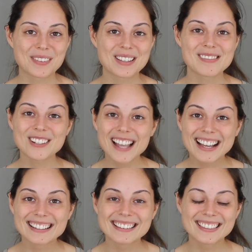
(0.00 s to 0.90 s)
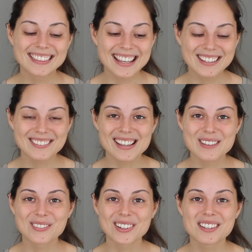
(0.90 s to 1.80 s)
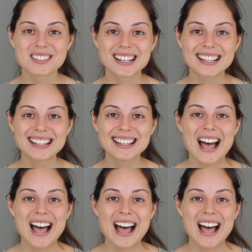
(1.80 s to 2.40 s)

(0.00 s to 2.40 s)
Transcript: And so, yeah, thank you again for listening.